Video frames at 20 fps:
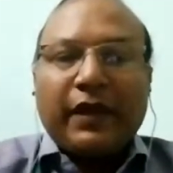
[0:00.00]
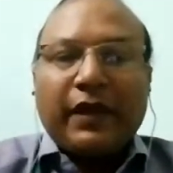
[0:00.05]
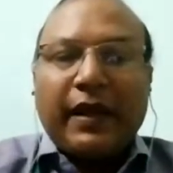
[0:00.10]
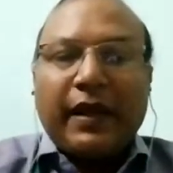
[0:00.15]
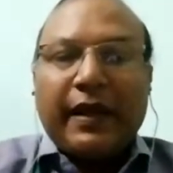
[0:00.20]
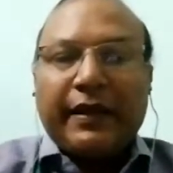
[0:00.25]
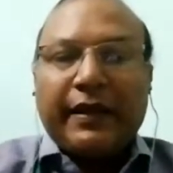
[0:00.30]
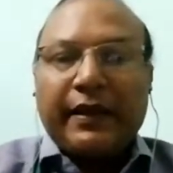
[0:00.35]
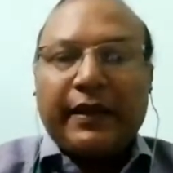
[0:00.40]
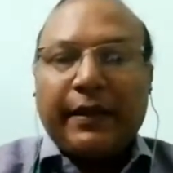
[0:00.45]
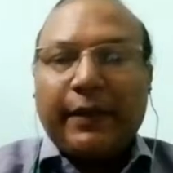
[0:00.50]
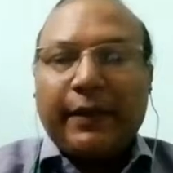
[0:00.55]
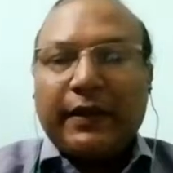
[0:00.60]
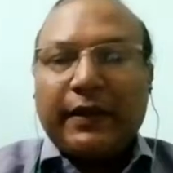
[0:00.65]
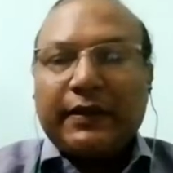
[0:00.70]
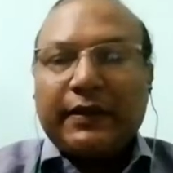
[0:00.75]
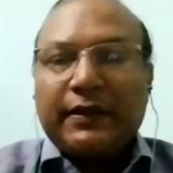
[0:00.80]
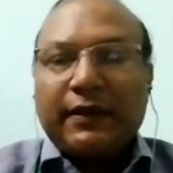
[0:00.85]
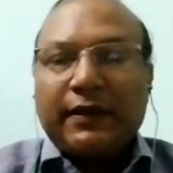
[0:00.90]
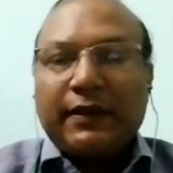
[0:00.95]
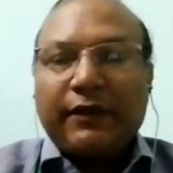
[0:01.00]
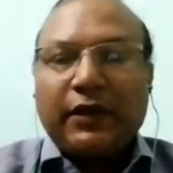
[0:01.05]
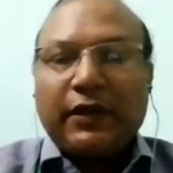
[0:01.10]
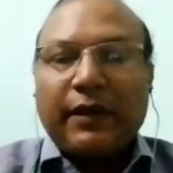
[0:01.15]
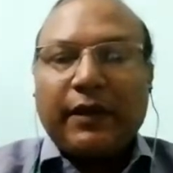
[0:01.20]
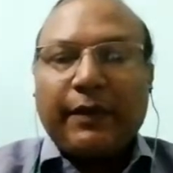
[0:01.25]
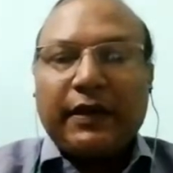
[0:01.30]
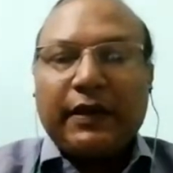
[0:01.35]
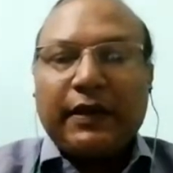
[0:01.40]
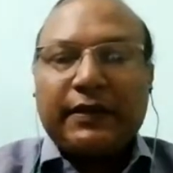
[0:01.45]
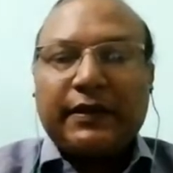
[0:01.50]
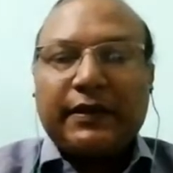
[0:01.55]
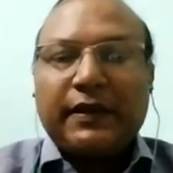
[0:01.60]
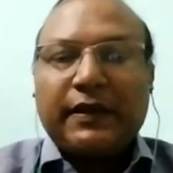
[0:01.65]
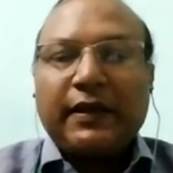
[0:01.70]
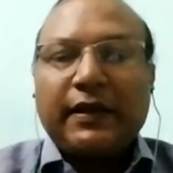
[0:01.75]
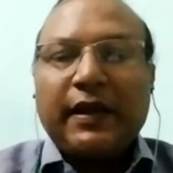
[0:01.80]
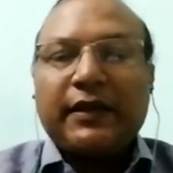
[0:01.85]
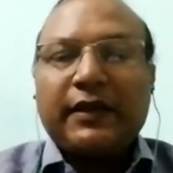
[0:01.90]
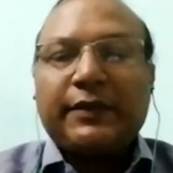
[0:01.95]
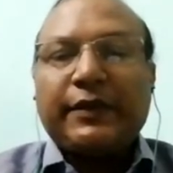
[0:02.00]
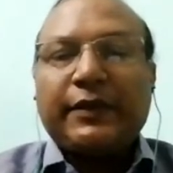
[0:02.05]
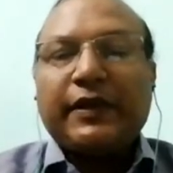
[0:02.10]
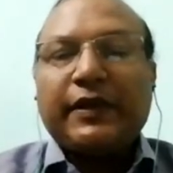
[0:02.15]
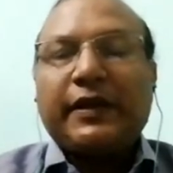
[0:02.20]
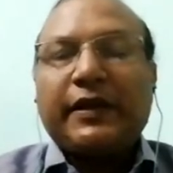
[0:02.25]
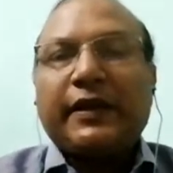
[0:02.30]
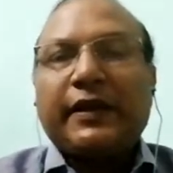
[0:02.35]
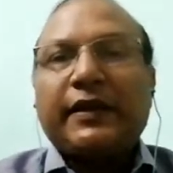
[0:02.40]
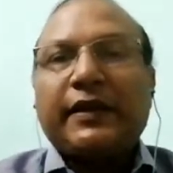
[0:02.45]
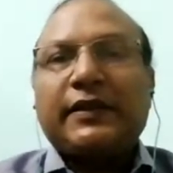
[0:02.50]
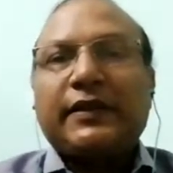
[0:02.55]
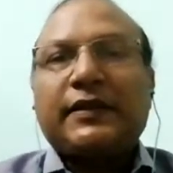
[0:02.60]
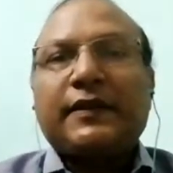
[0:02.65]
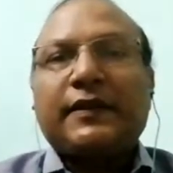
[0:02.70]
And the capacitance of the capacitor has been increased